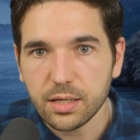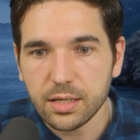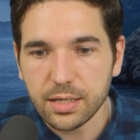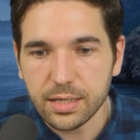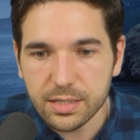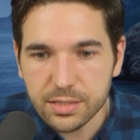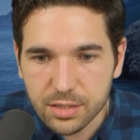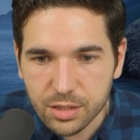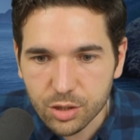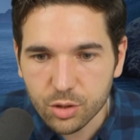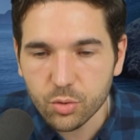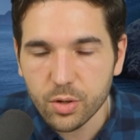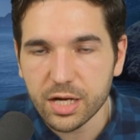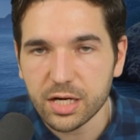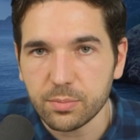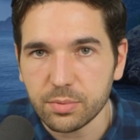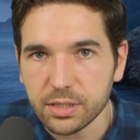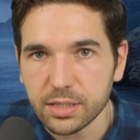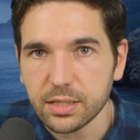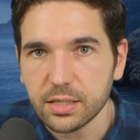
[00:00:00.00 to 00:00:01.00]
it is
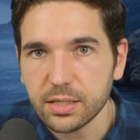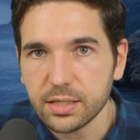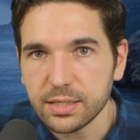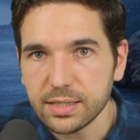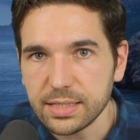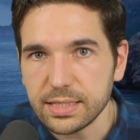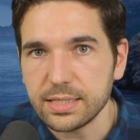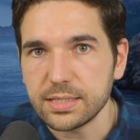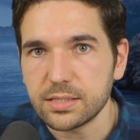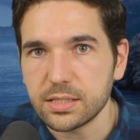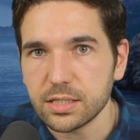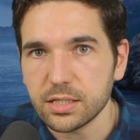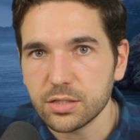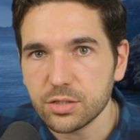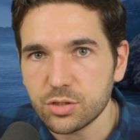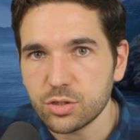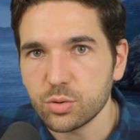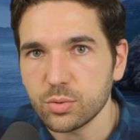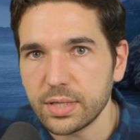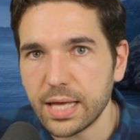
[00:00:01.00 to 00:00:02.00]
incredibly easy
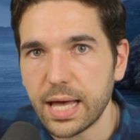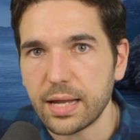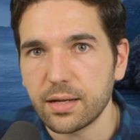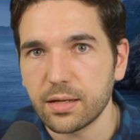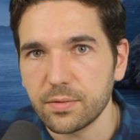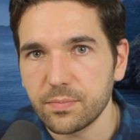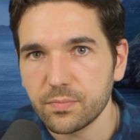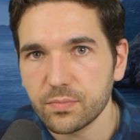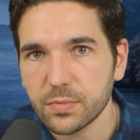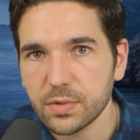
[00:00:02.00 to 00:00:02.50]
to get it.